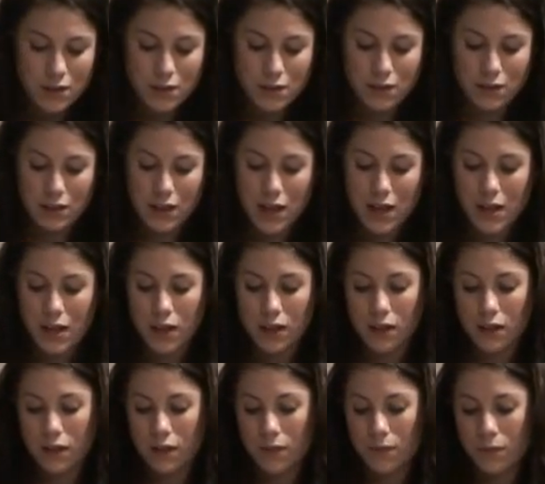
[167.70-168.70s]
dislike
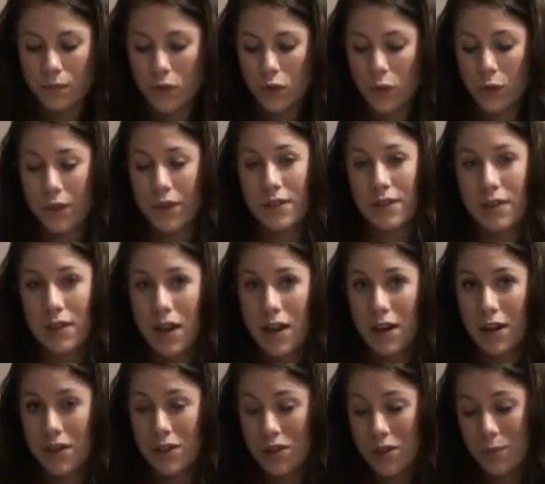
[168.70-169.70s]
who this
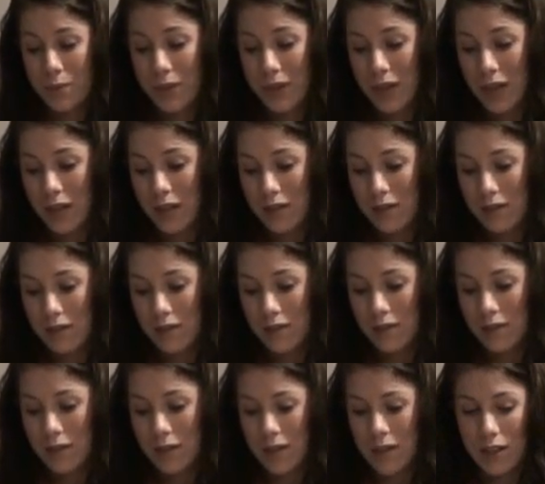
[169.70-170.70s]
character
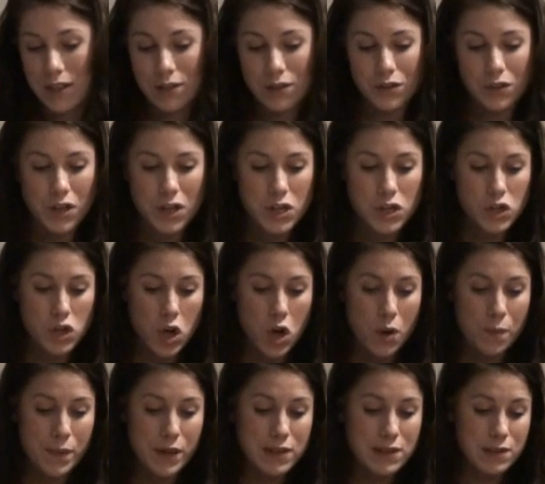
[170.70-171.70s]
plays, he does a great
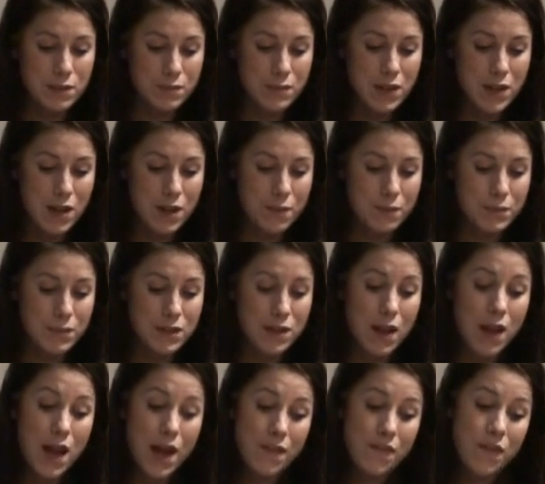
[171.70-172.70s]
job, and sometimes
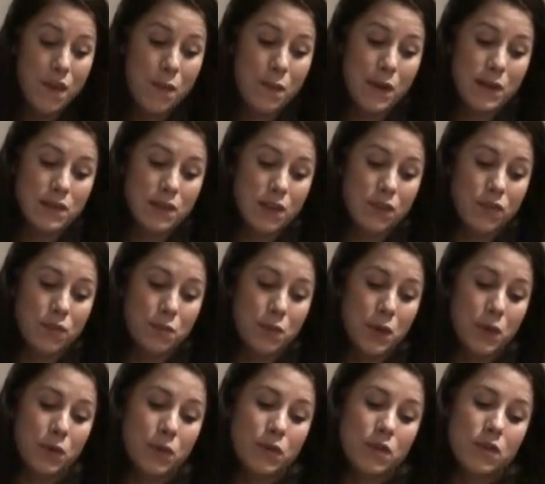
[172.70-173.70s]
I find myself
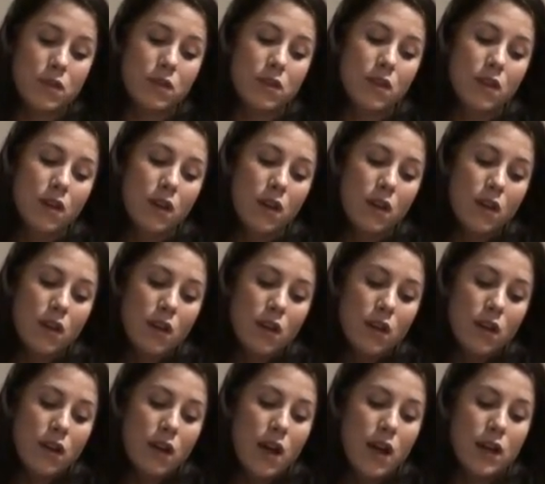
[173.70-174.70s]
amused
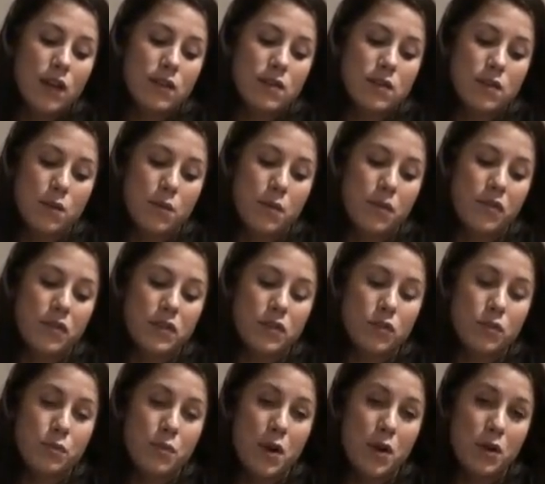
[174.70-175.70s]
at some of
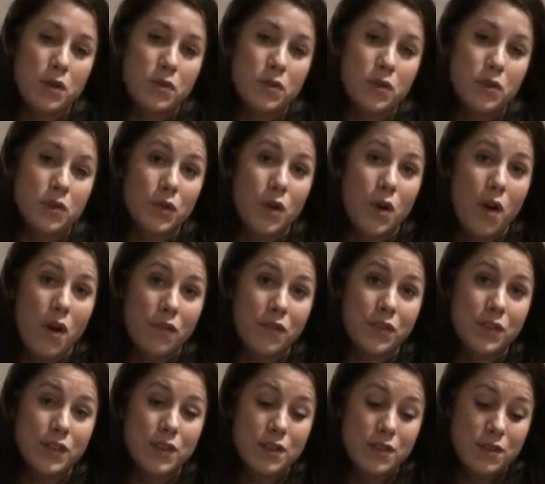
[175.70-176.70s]
his remarks or
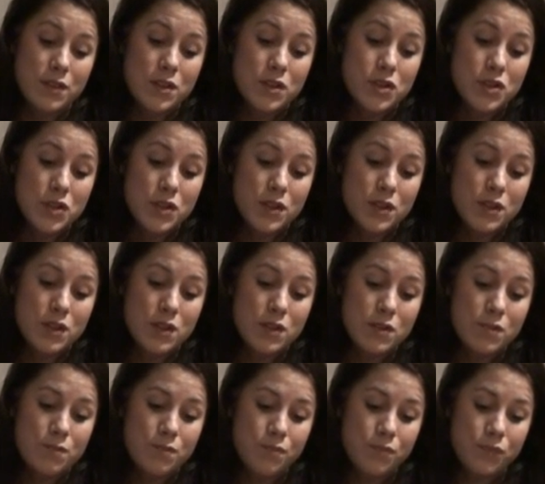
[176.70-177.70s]
awful
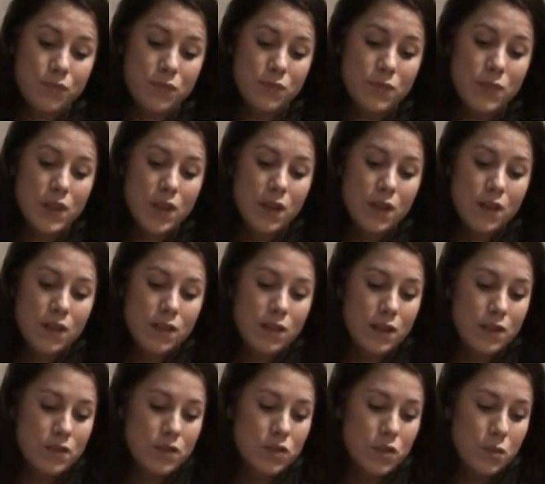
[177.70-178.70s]
decisions.
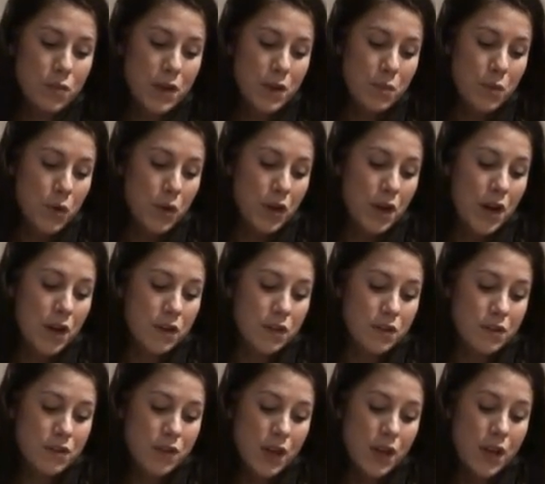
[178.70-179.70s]
There are so many more
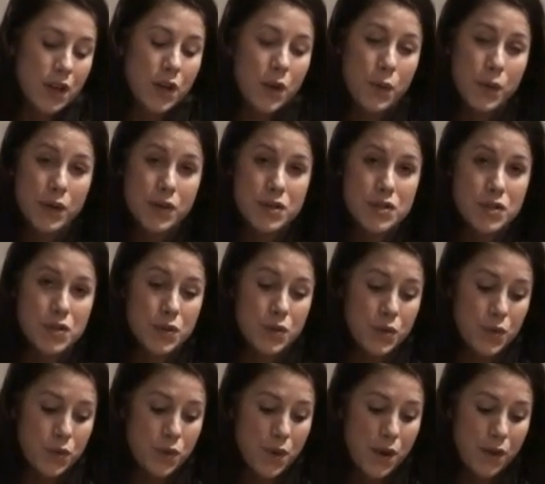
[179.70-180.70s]
characters I could go into
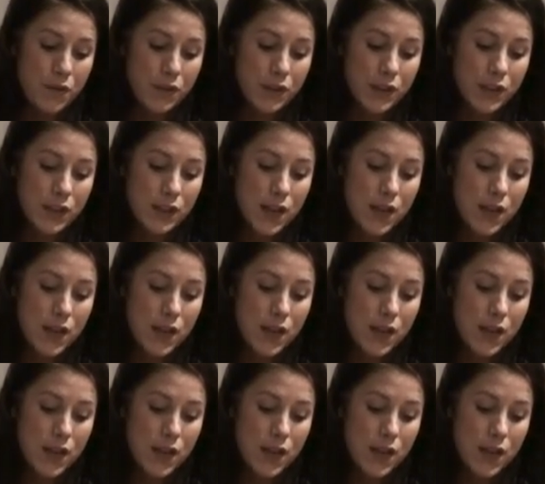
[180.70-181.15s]
who I really